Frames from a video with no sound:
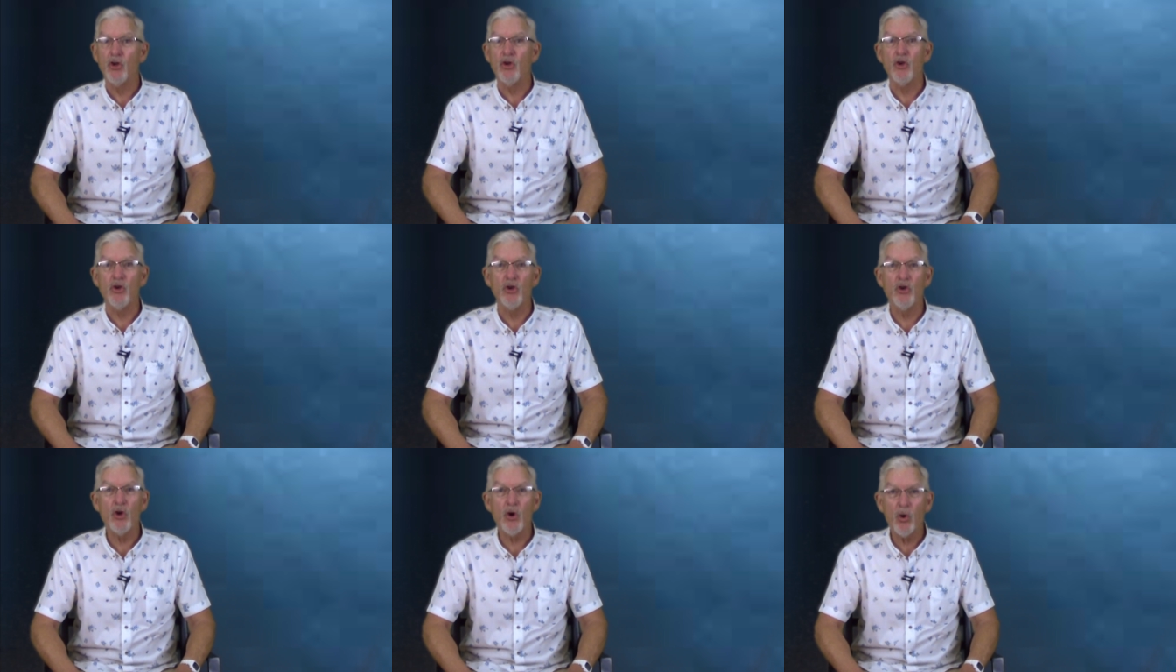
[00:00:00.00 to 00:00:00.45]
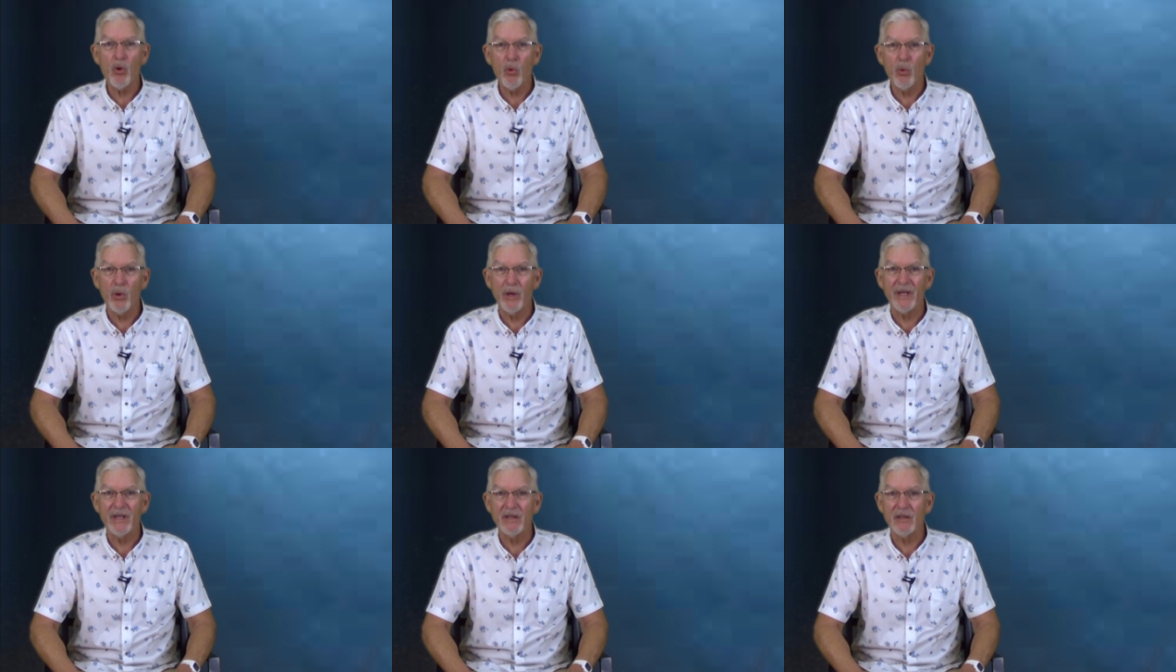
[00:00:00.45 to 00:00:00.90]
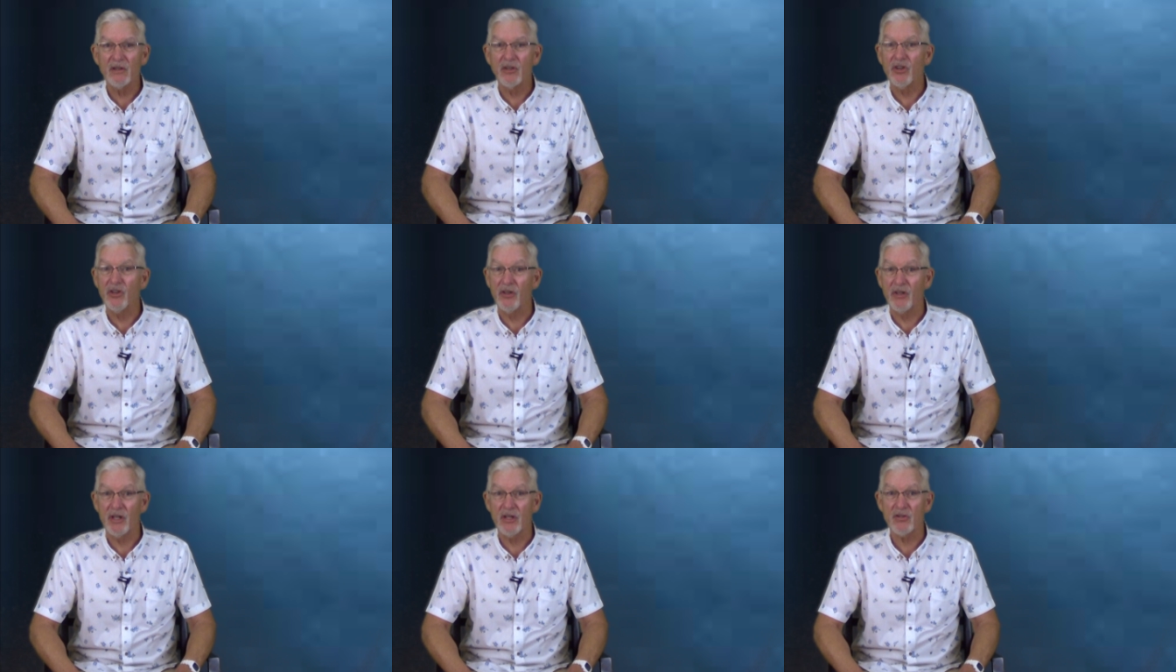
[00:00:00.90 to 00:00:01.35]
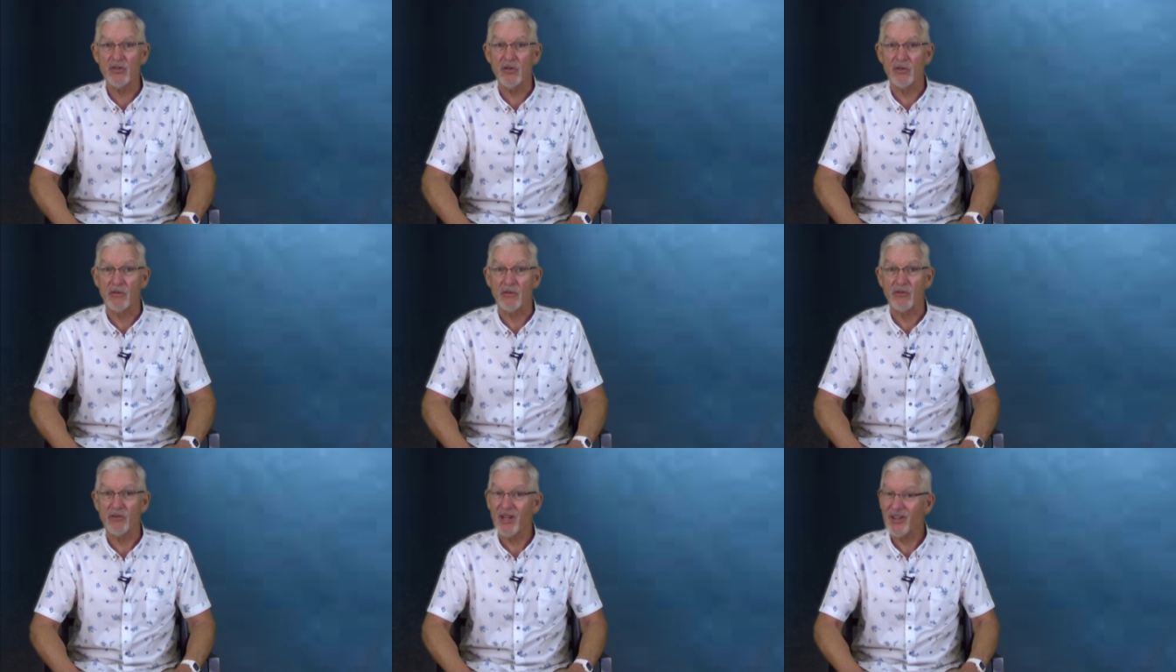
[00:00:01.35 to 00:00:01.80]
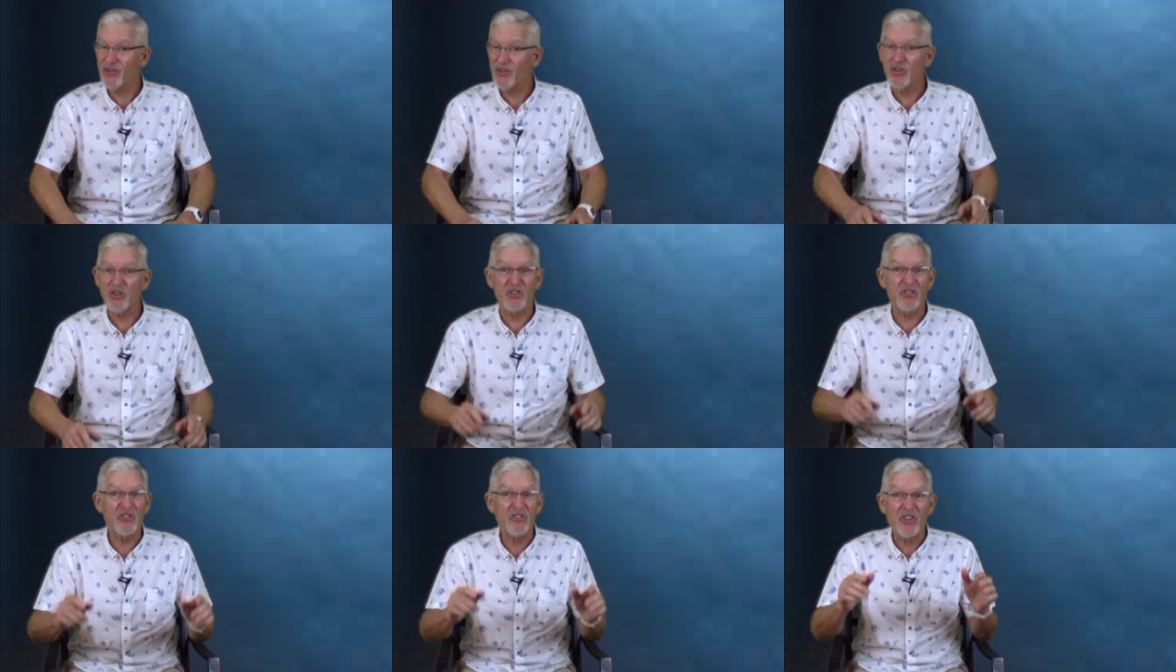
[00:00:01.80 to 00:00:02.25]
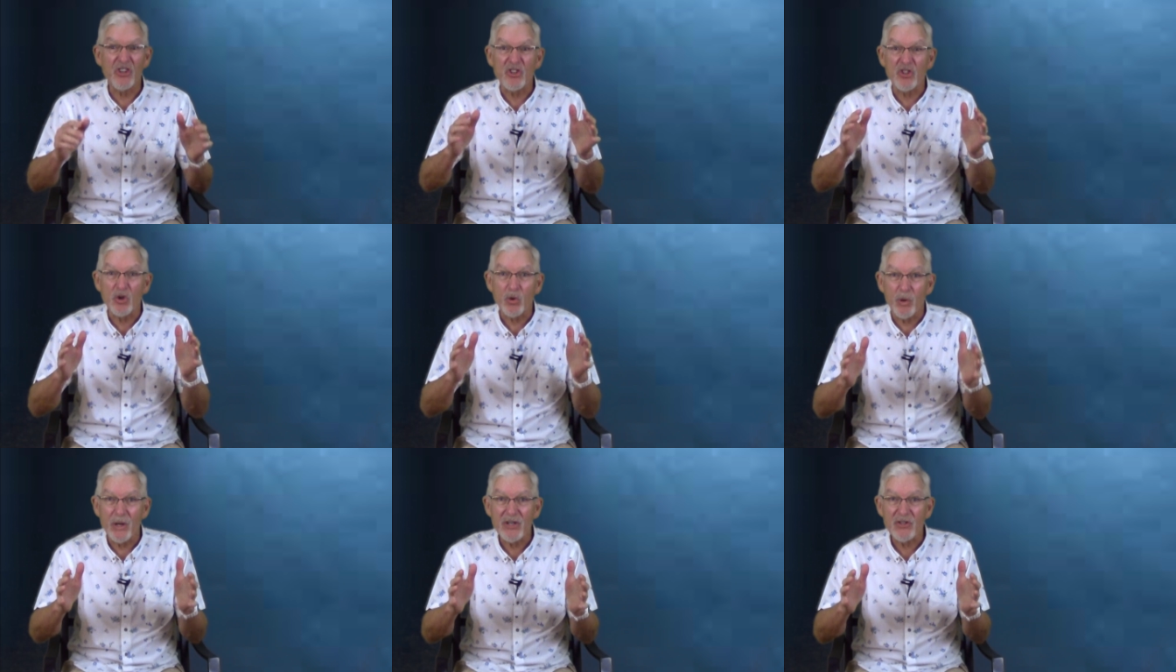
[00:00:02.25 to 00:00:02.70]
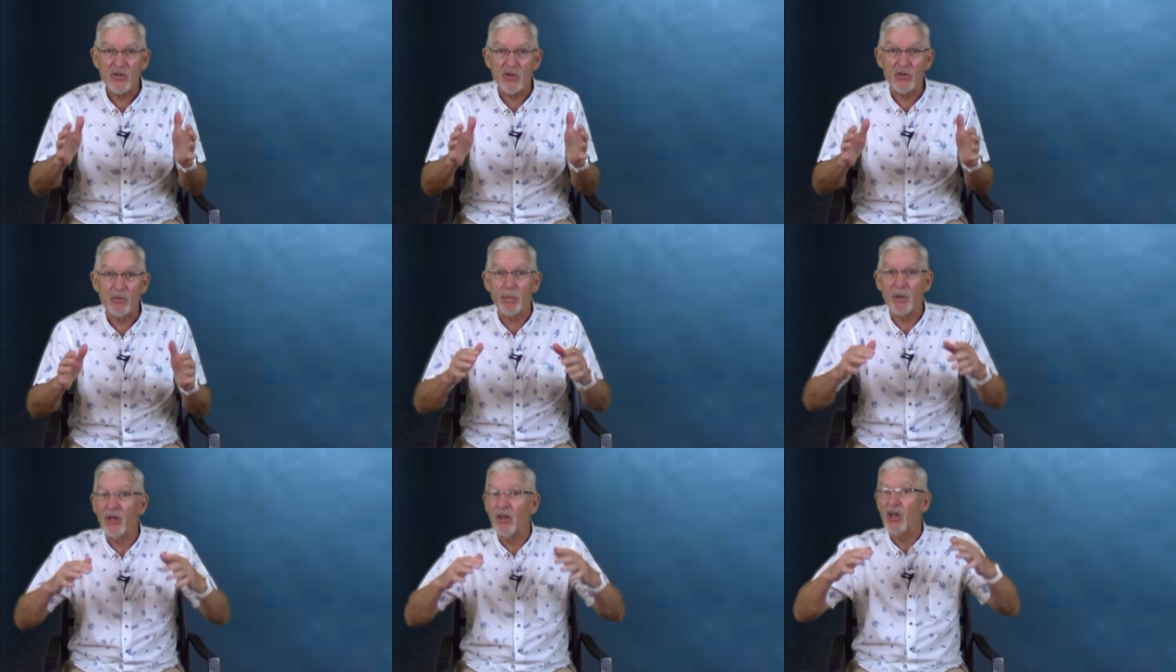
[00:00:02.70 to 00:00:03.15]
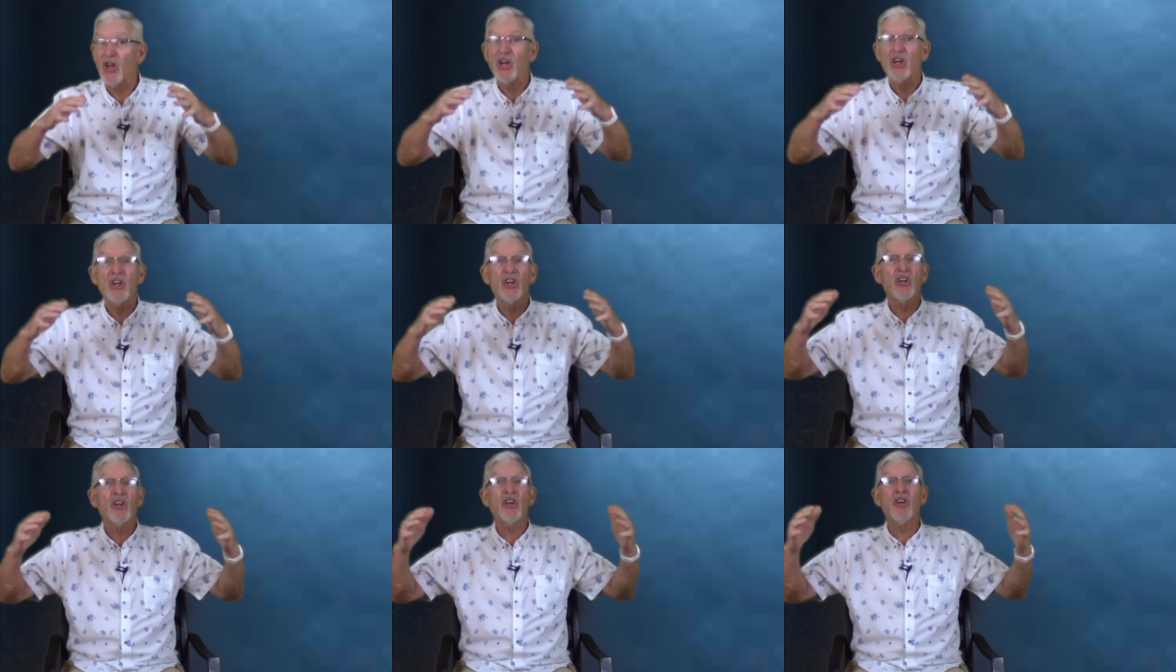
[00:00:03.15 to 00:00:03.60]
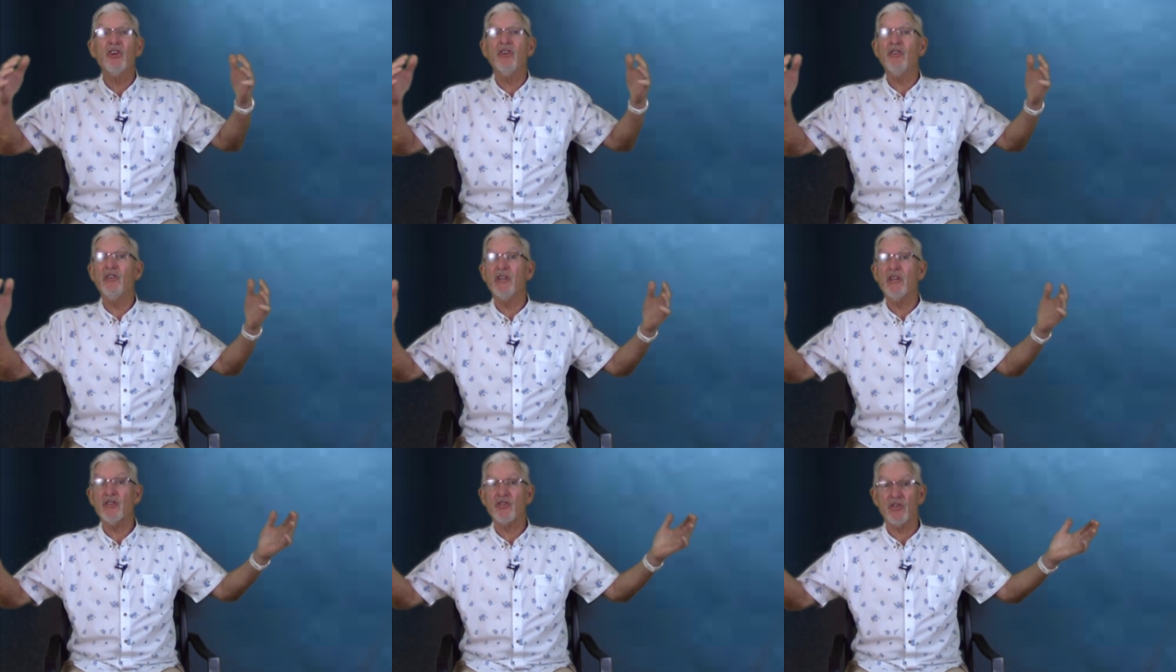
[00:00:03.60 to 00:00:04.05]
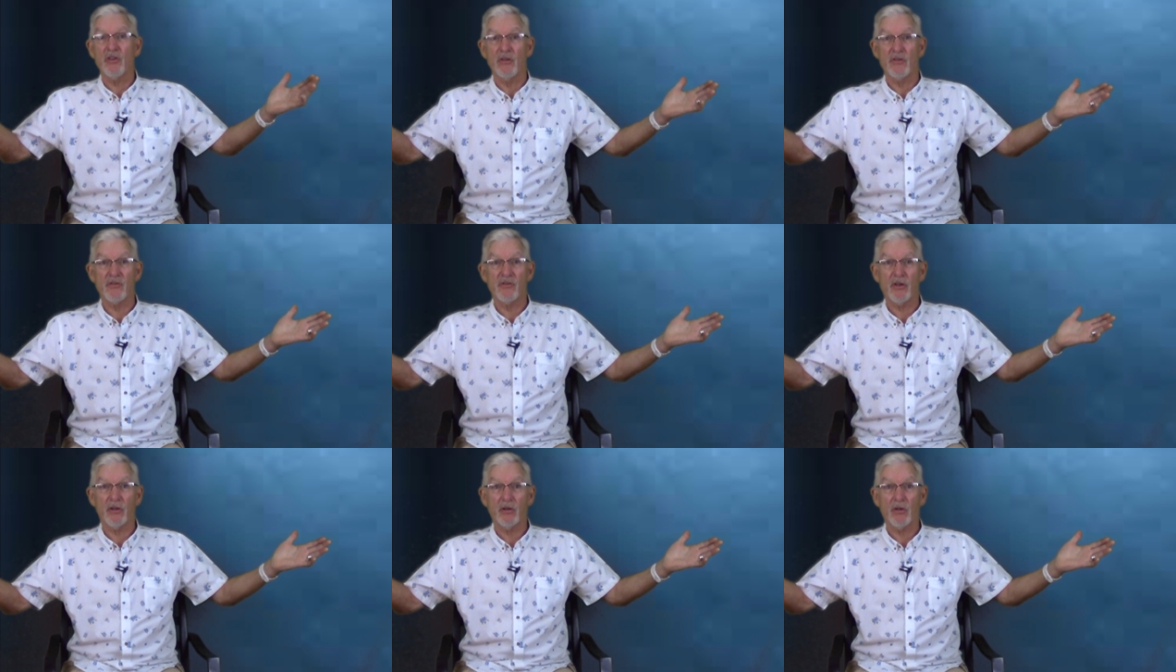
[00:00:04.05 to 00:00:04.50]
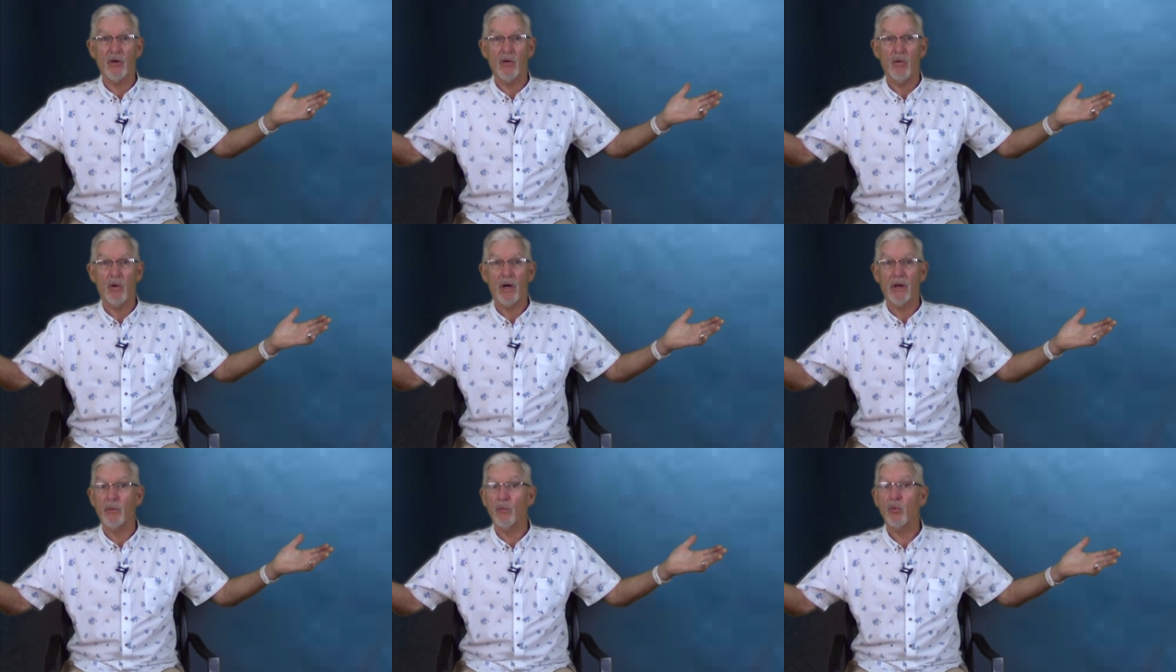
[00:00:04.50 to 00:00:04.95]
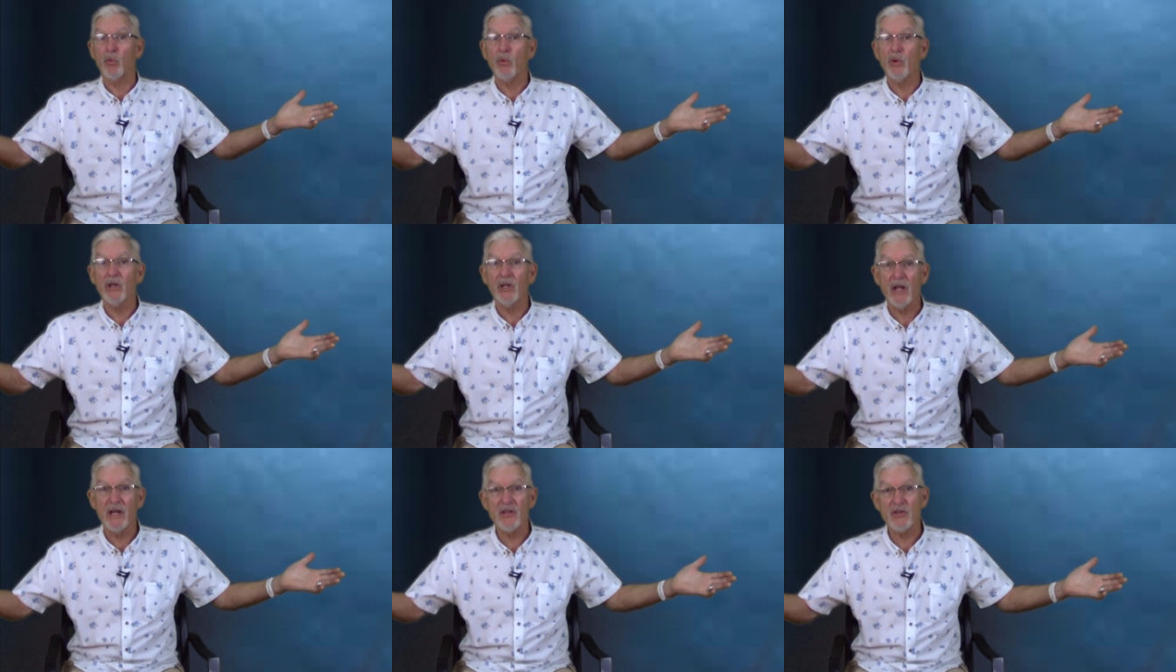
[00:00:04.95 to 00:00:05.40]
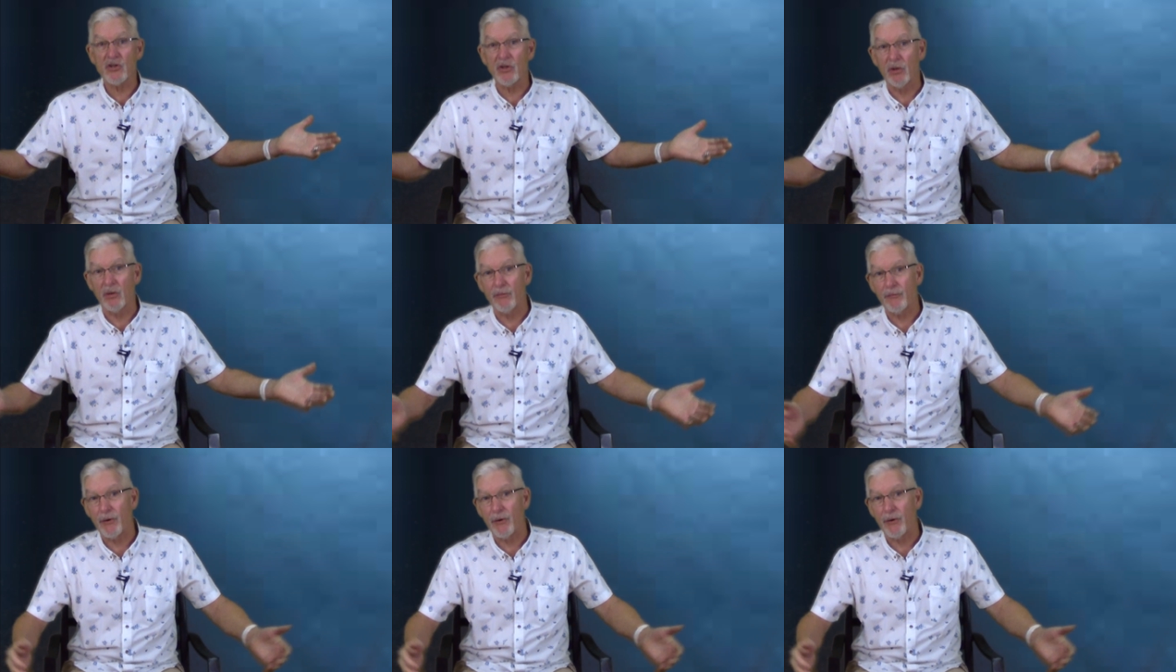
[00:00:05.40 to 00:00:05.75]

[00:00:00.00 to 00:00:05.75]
no-win conditions, not just situations, but conditions that go on, relational,